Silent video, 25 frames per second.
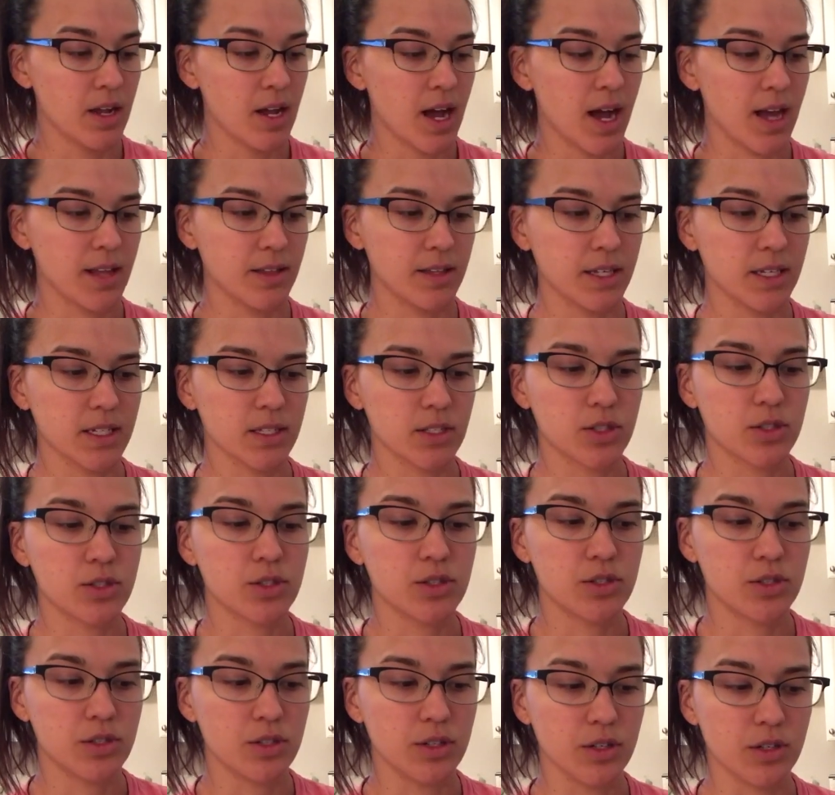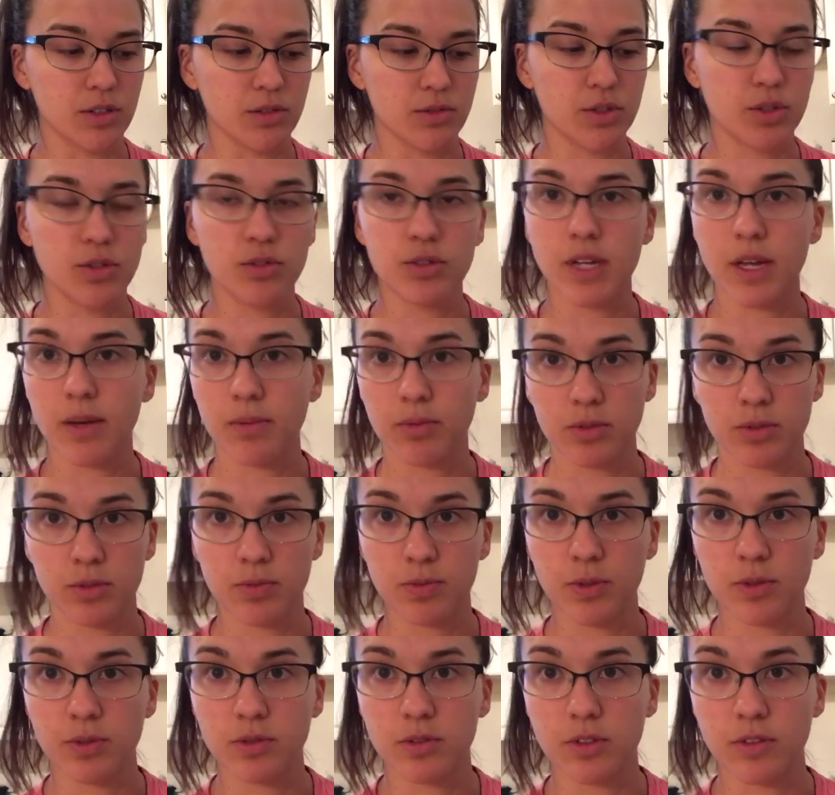I think it's, you know, 2
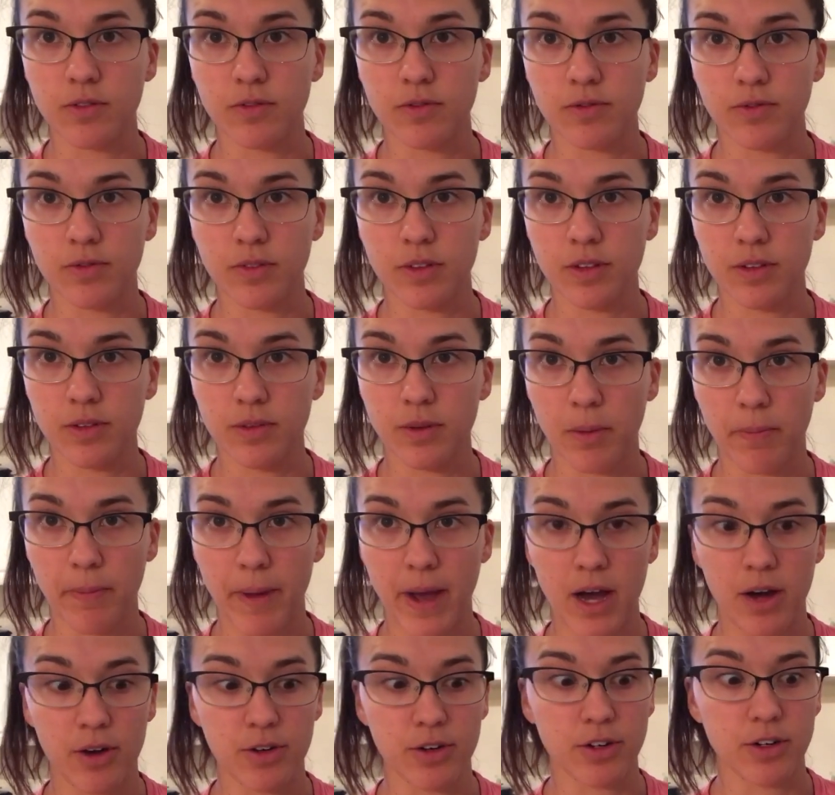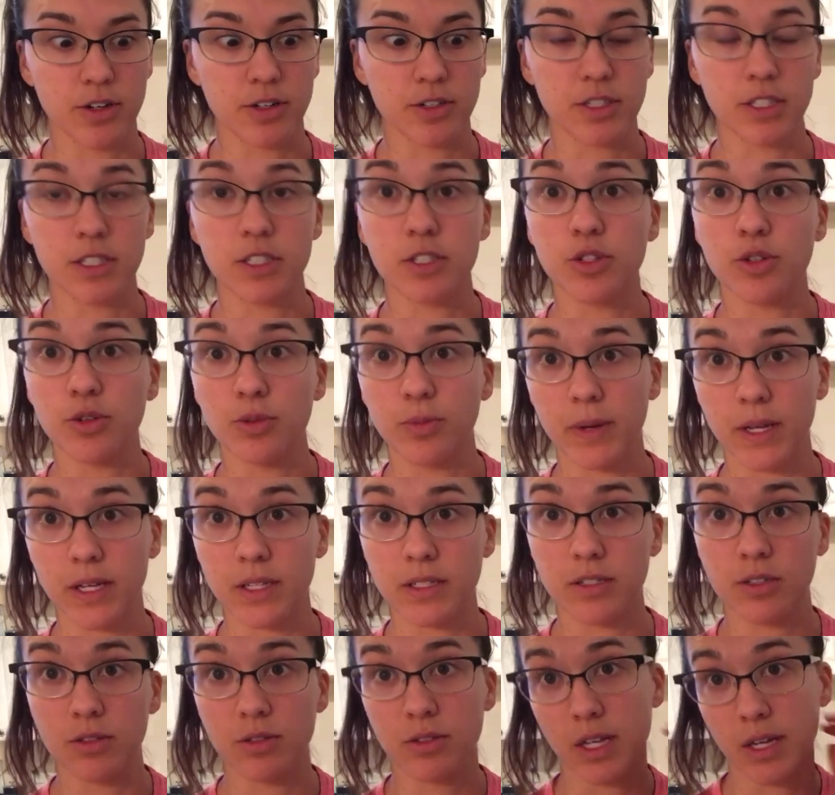tablespoons to powder to
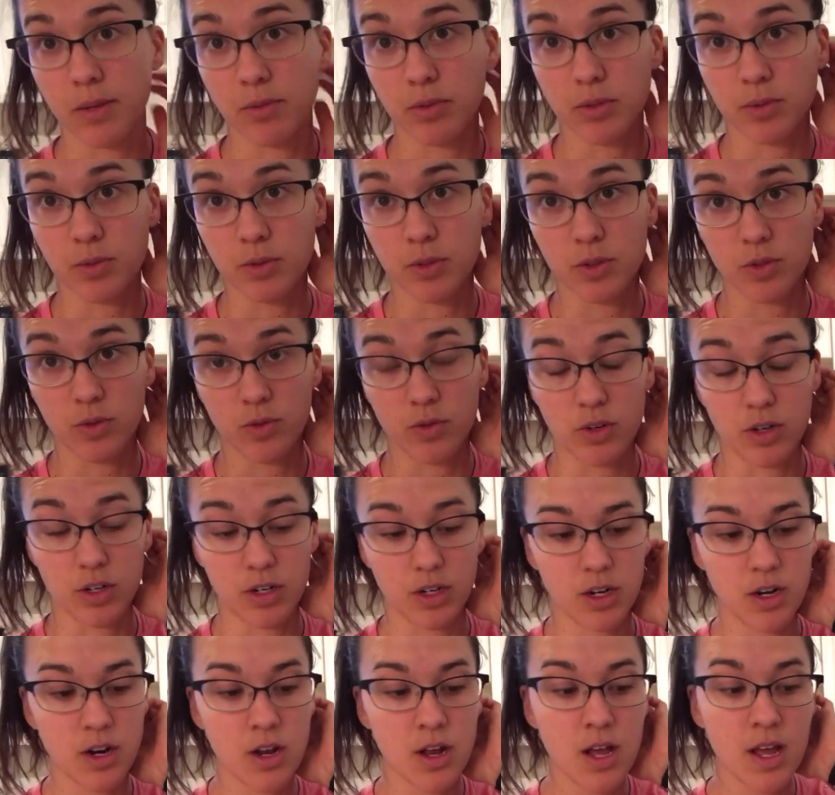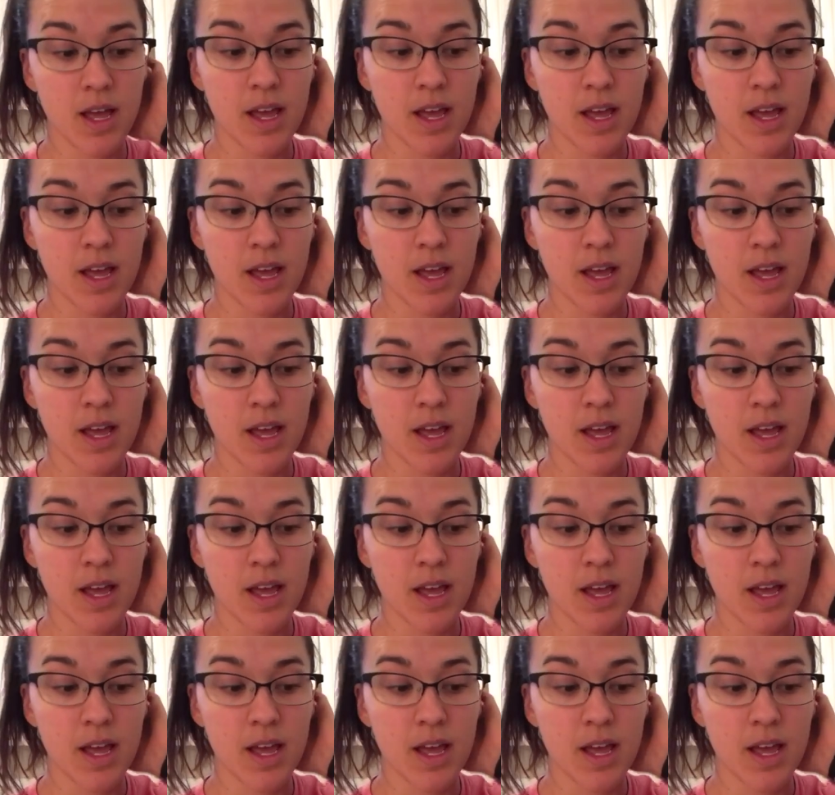2 tablespoons of water.